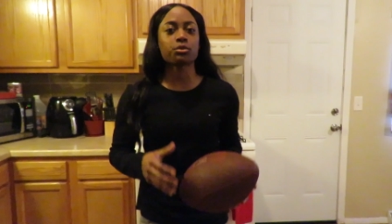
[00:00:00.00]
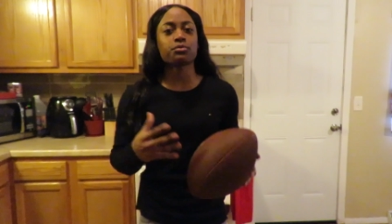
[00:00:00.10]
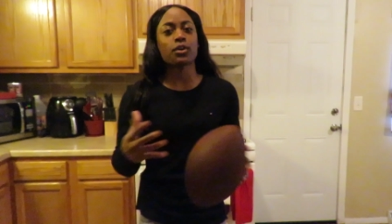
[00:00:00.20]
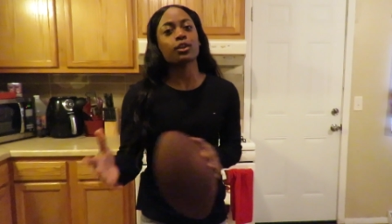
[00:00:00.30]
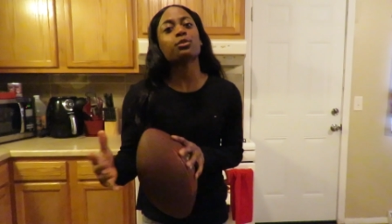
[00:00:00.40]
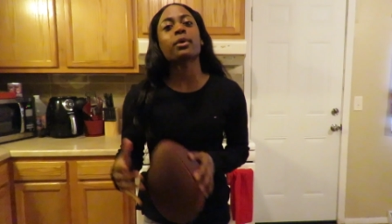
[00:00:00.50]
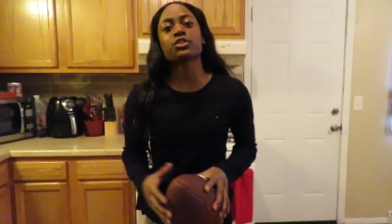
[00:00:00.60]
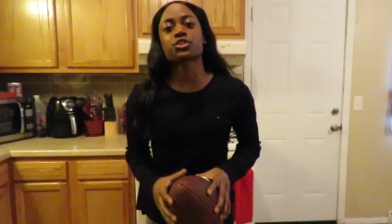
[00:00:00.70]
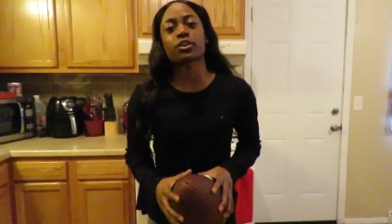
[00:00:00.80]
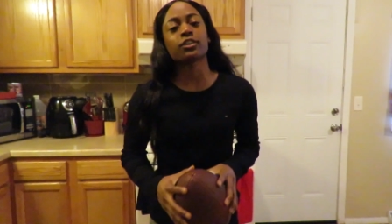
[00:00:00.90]
will follow
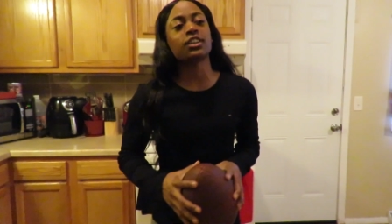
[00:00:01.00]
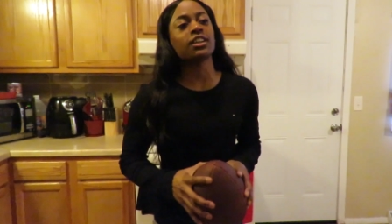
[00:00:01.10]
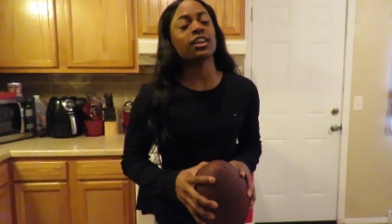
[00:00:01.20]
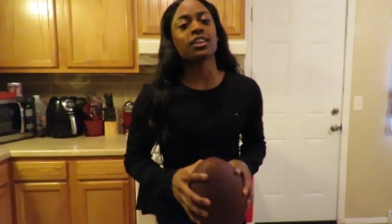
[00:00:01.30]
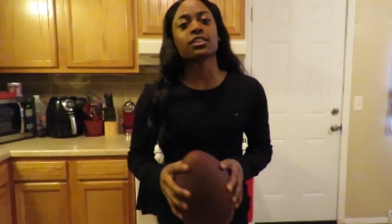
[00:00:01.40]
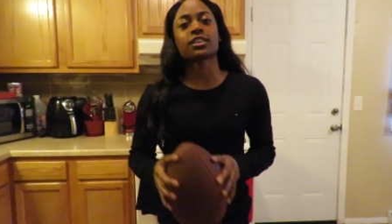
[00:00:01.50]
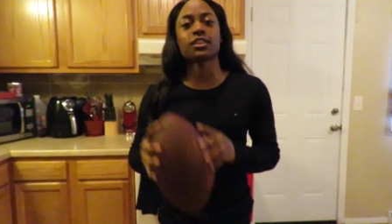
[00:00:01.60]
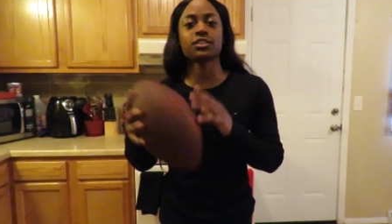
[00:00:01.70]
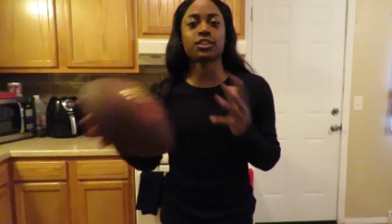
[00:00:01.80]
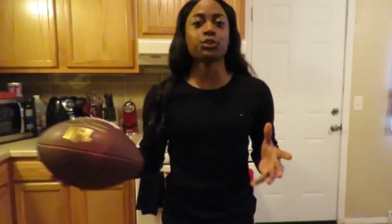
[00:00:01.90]
my journey and
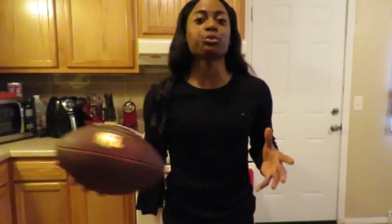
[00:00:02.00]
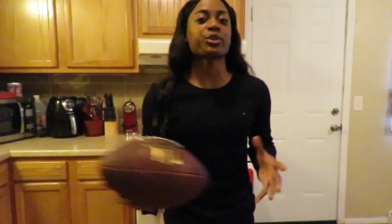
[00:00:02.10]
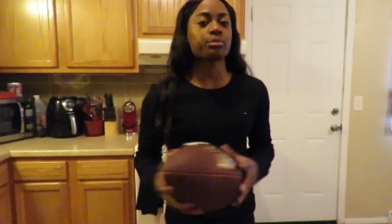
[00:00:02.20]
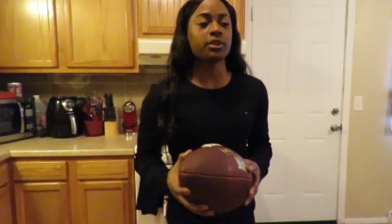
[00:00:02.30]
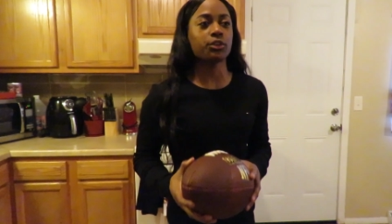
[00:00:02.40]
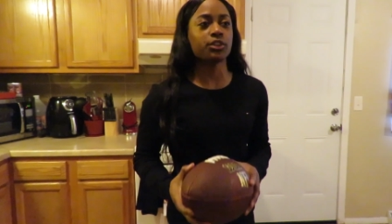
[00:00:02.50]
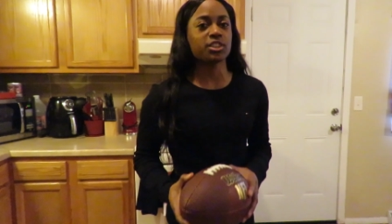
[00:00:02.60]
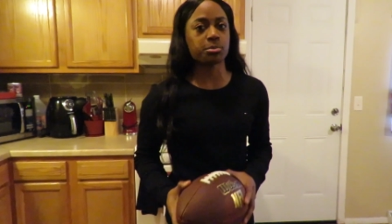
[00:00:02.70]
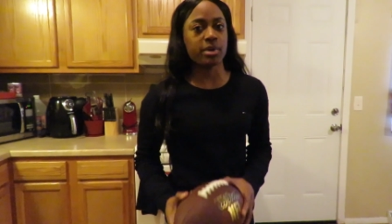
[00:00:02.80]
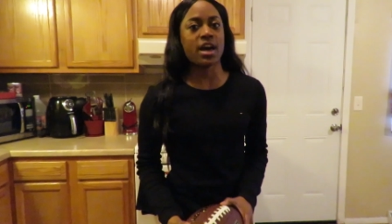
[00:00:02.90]
continue with me on
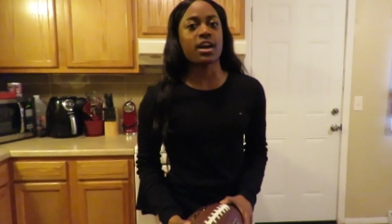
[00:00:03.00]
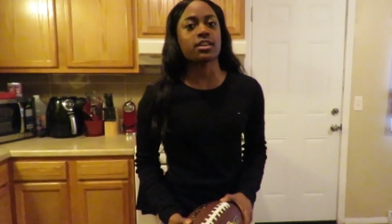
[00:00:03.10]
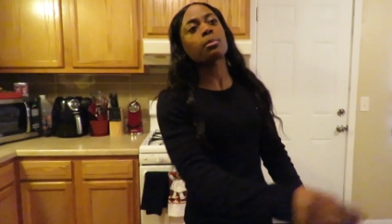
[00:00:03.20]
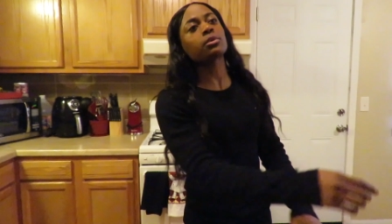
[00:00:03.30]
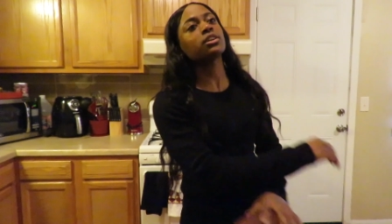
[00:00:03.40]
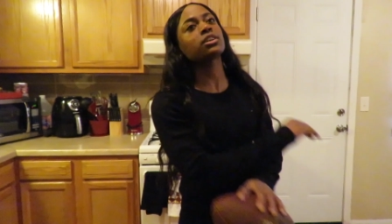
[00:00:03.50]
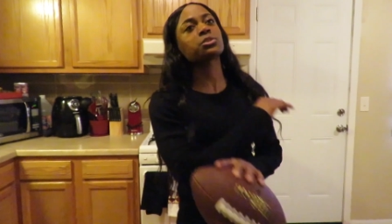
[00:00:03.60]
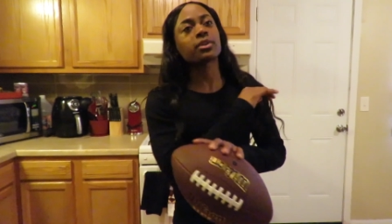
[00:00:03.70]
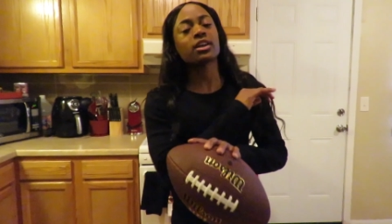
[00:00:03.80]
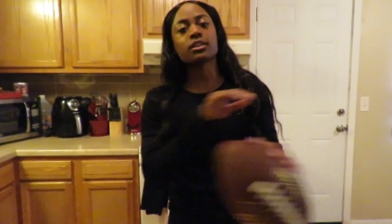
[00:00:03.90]
this path. I'm gonna
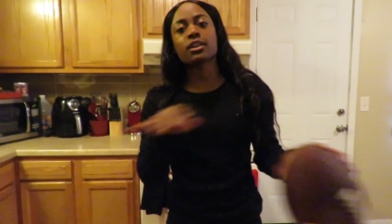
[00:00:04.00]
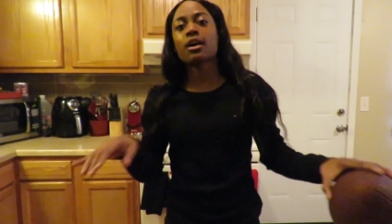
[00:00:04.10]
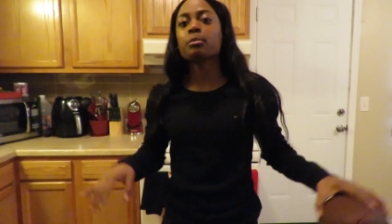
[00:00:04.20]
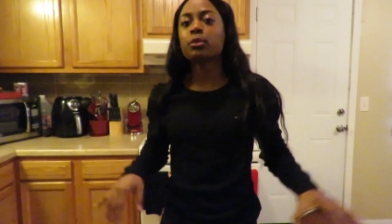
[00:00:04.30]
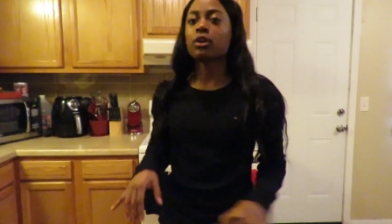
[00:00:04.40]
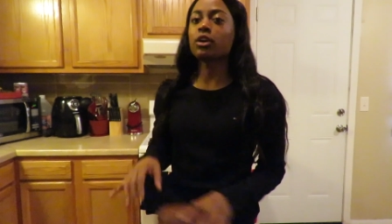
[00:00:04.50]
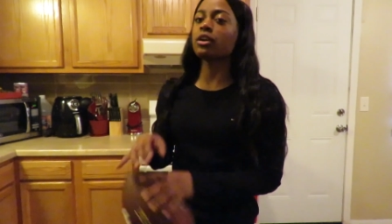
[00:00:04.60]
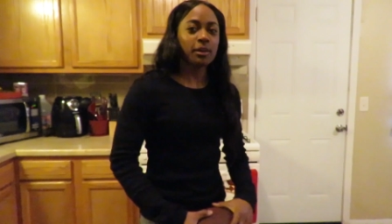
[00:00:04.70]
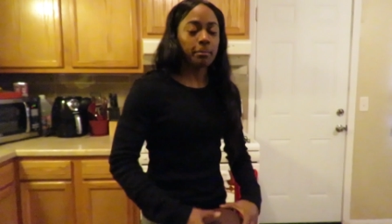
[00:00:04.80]
explain a lot more.